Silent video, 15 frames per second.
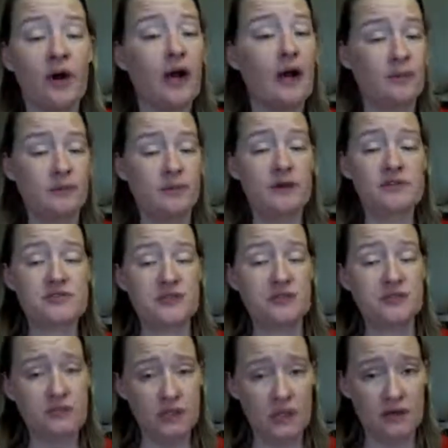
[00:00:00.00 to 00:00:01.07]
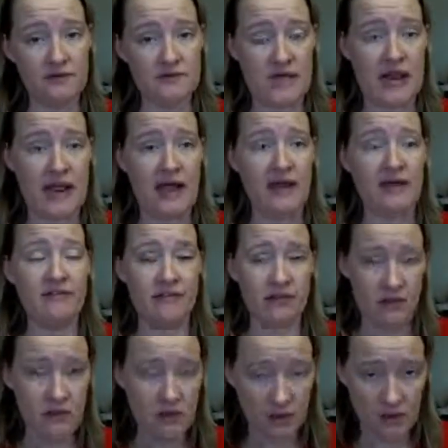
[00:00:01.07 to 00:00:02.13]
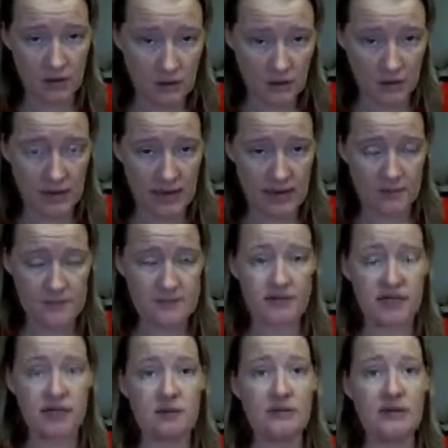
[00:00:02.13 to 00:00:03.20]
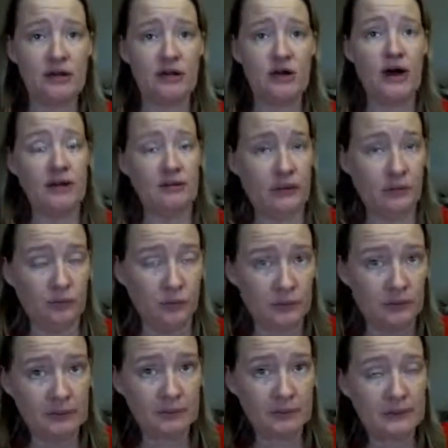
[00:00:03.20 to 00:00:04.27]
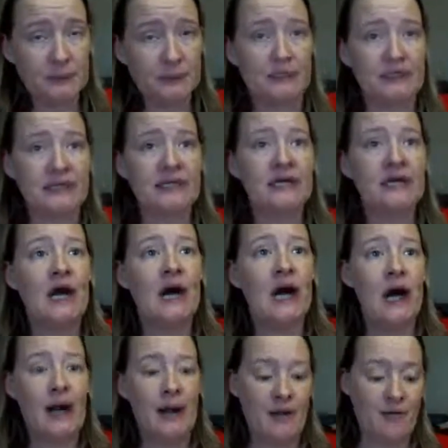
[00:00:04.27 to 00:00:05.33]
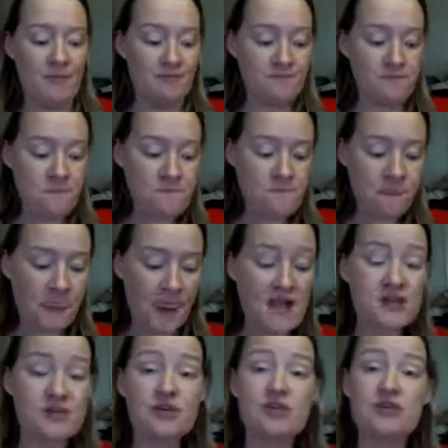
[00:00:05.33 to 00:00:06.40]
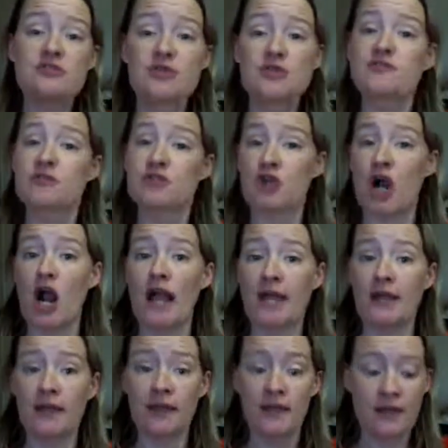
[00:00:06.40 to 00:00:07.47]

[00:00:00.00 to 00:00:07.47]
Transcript: I would personally love to have an obsidian mirror. I really, really would. And you can use those for scrying.